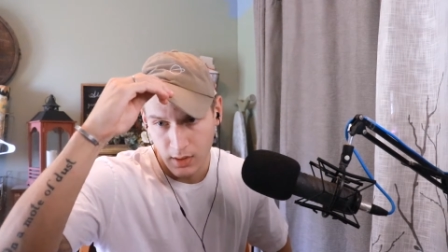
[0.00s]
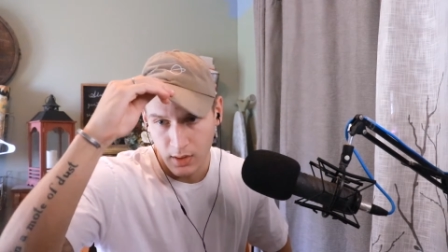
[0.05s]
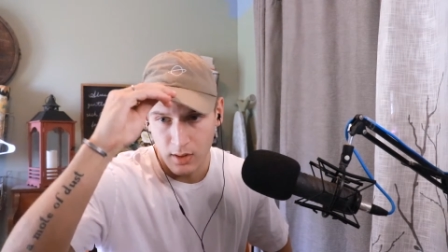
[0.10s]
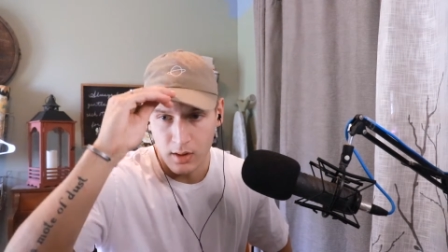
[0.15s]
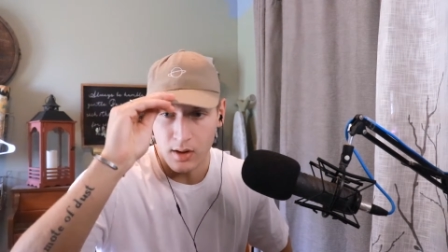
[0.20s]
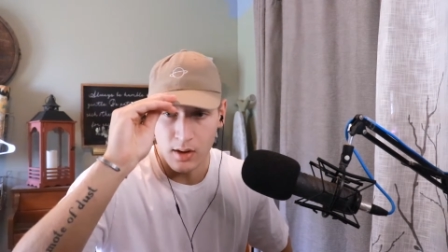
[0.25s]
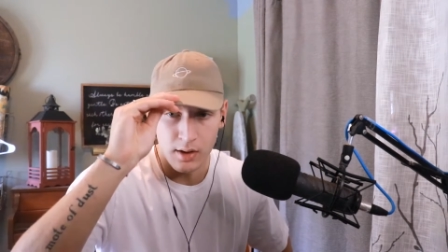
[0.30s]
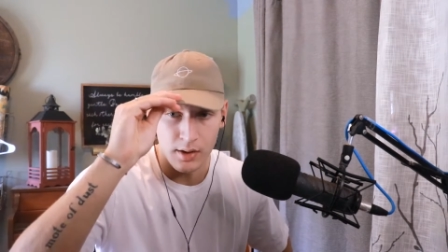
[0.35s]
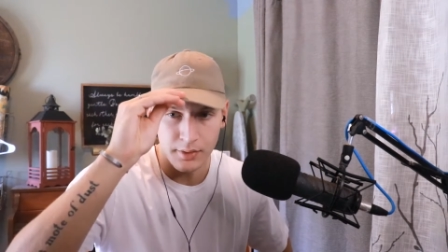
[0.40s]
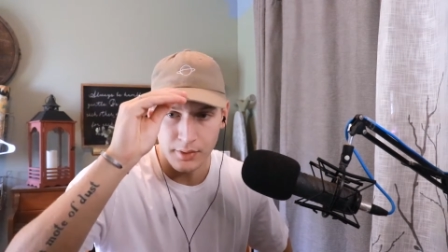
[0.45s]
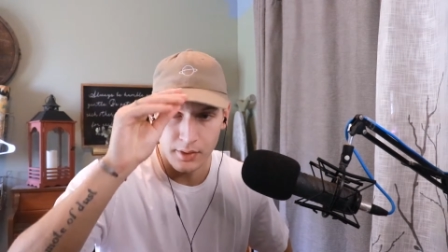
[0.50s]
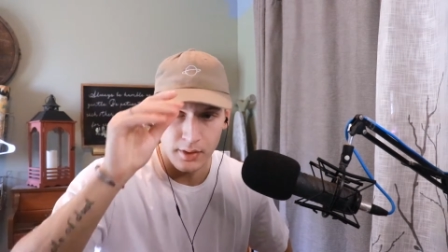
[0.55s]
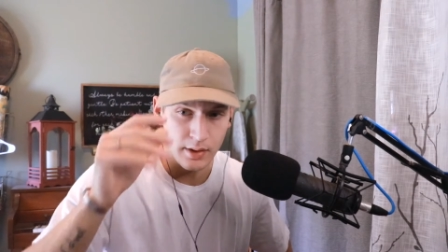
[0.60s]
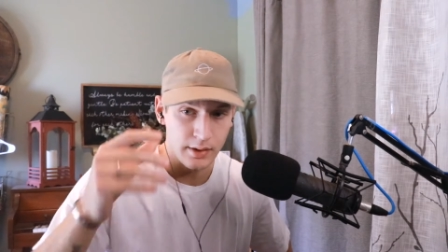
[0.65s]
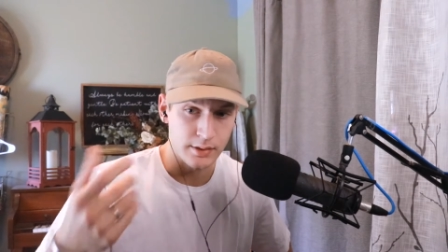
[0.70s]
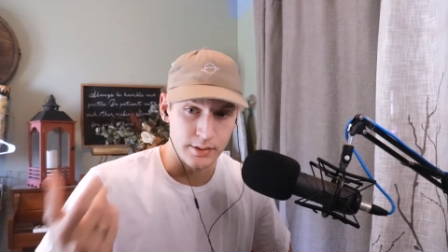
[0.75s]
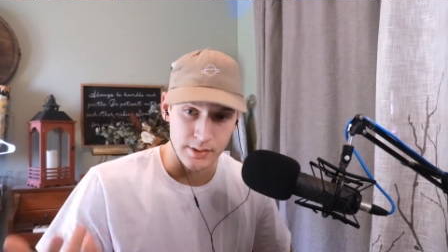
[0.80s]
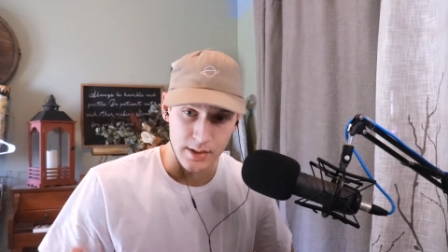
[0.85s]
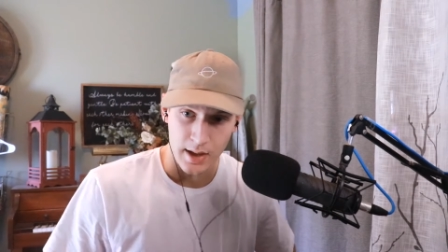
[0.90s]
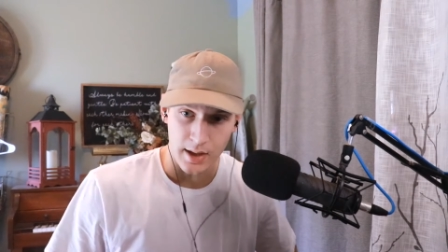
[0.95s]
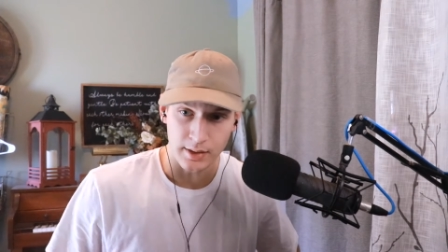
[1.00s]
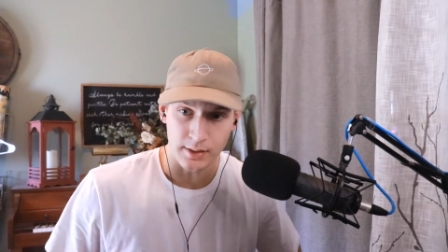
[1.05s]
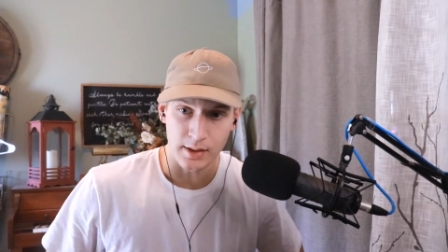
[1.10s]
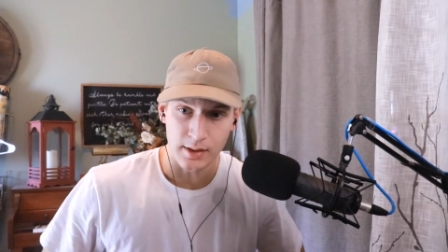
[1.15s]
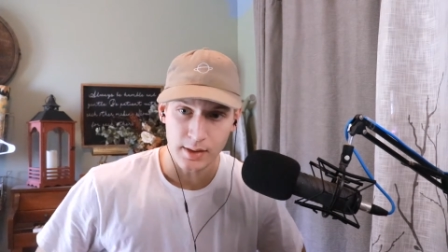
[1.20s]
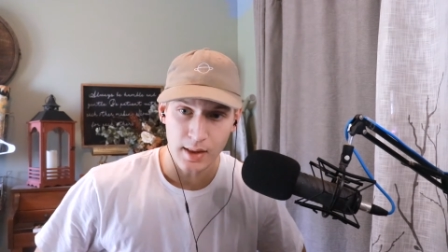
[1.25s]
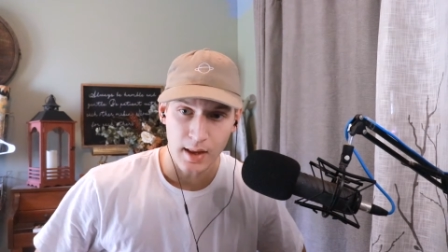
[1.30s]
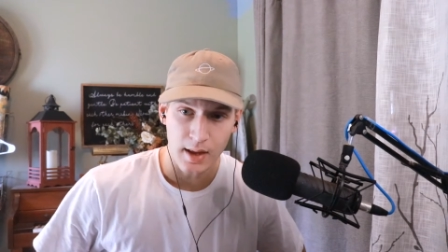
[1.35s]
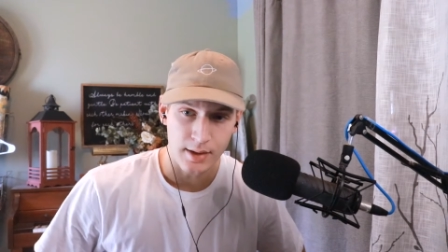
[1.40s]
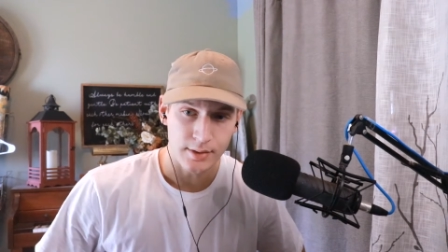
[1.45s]
on exactly
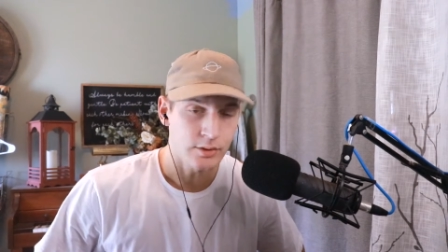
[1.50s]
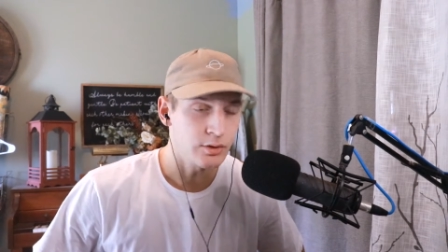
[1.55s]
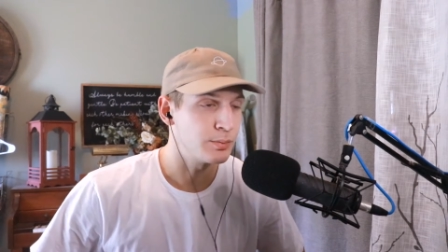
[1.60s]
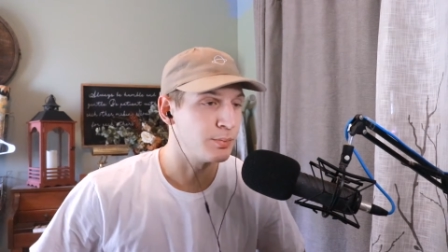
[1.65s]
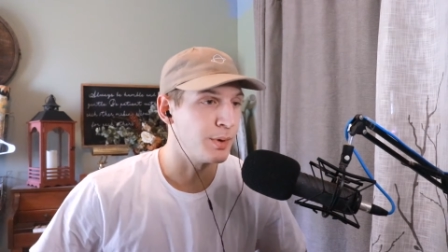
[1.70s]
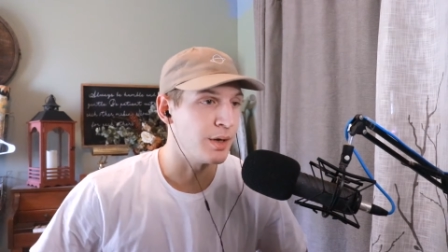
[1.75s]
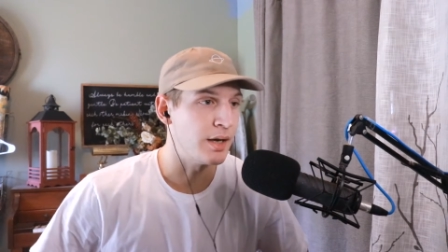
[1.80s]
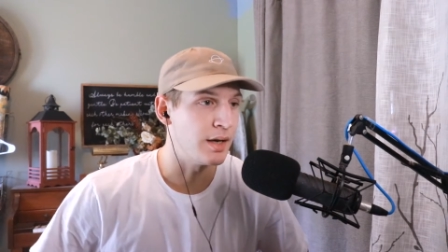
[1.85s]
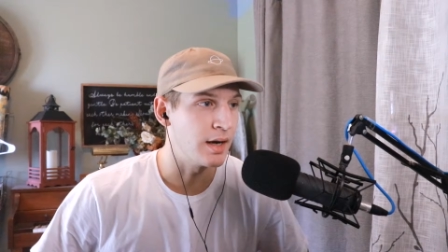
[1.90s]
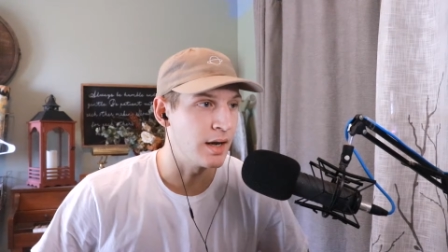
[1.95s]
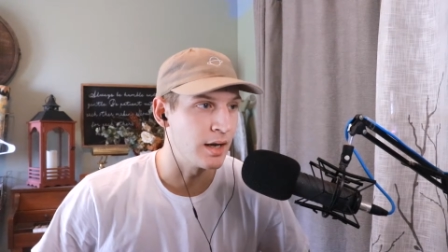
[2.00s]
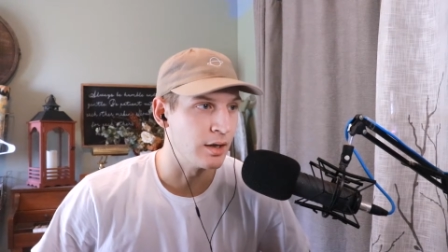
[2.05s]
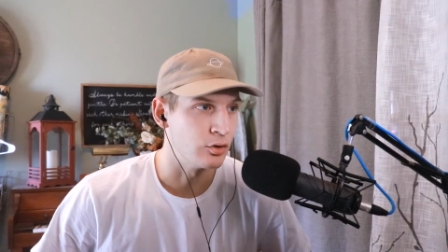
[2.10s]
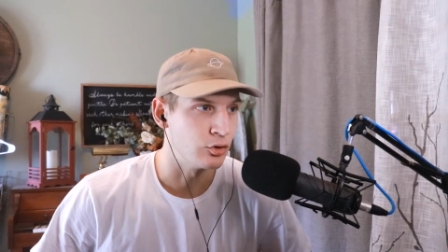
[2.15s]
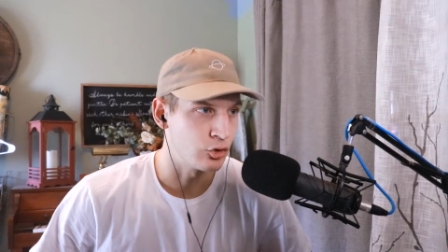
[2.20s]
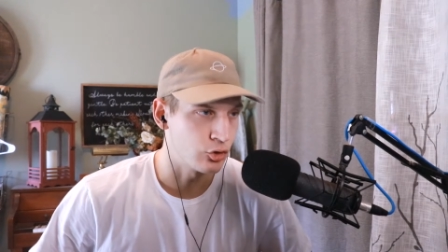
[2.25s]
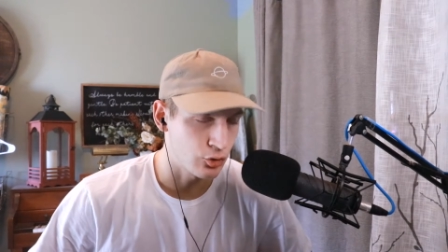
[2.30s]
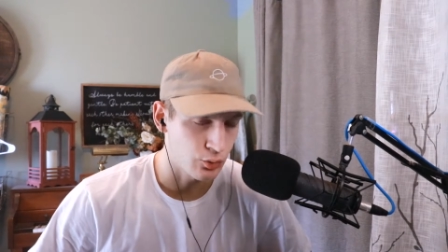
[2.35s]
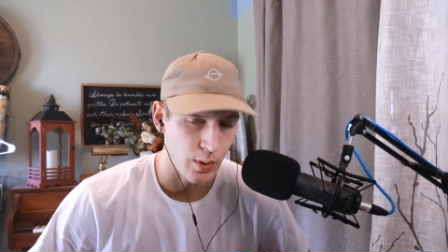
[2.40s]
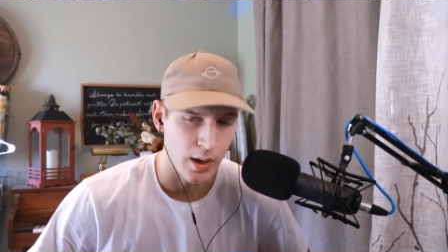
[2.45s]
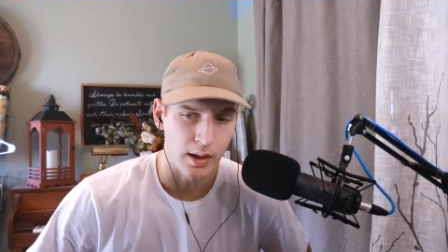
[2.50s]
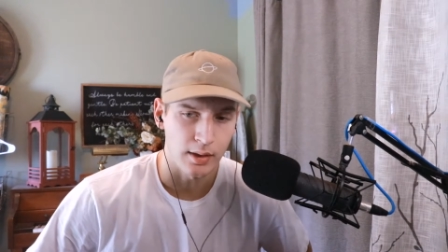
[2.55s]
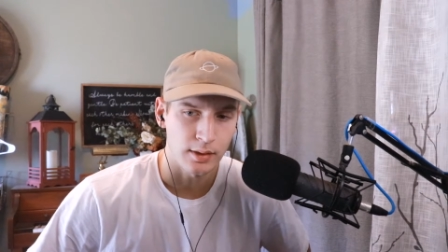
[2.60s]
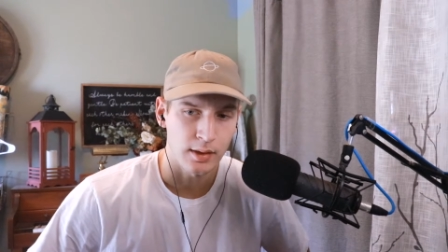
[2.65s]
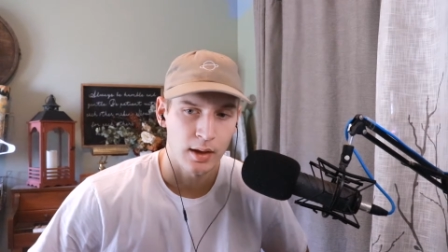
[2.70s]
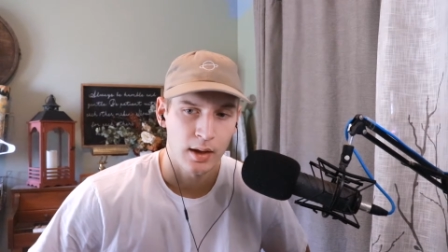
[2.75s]
that, speed and strength.